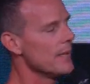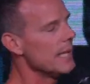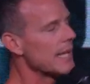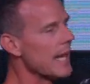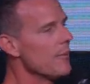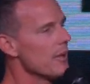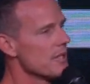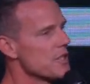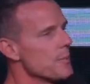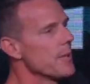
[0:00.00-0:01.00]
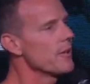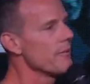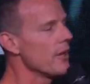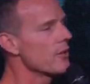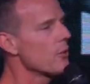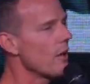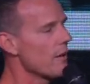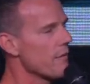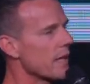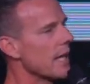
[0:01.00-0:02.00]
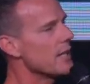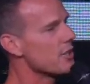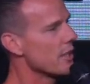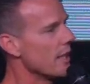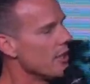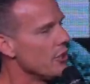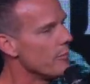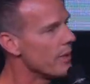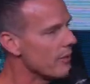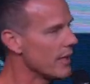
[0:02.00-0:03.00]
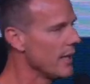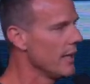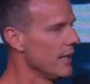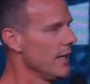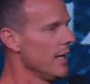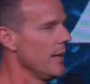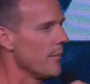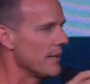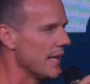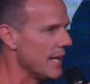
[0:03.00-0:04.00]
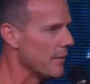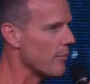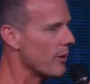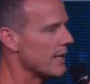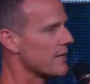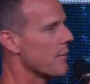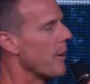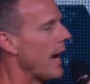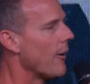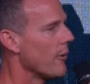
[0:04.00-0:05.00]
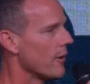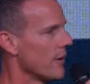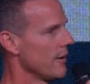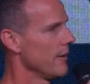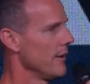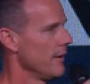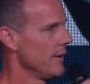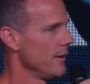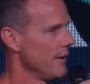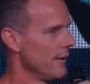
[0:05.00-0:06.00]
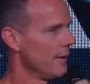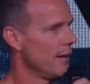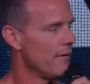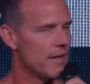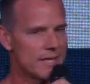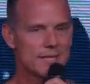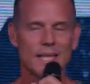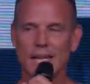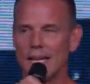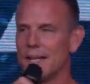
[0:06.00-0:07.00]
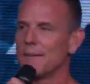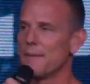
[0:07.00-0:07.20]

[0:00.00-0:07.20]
he came with a spirit of unqualification and humility but then he embraced the power of the sea.